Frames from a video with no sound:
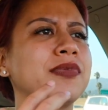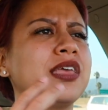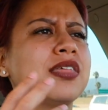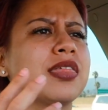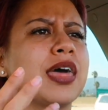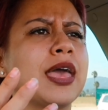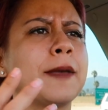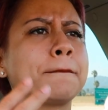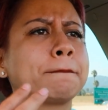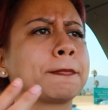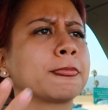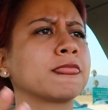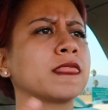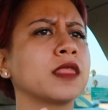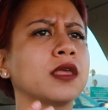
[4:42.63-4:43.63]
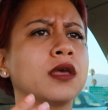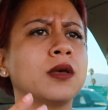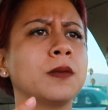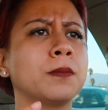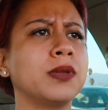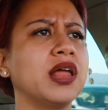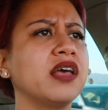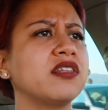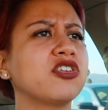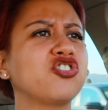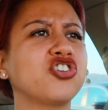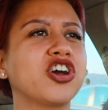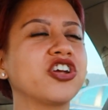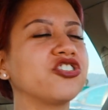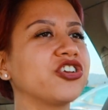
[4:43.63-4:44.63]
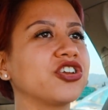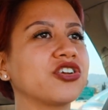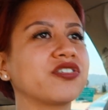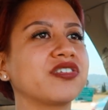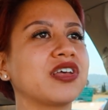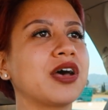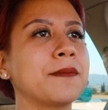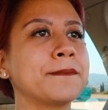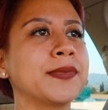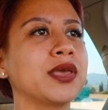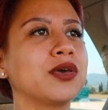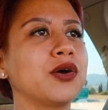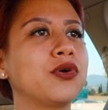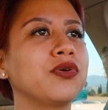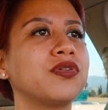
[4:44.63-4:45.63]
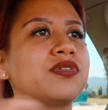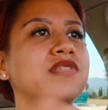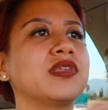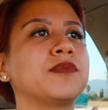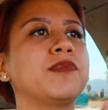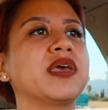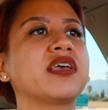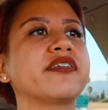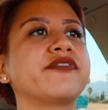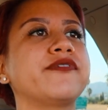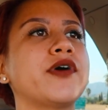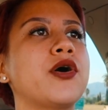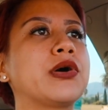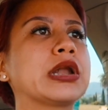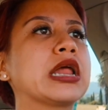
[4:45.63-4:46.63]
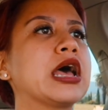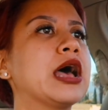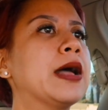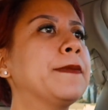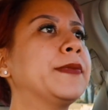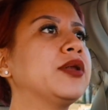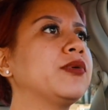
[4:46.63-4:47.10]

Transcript: he like plugs the charge in or something and goes to pick his phone up,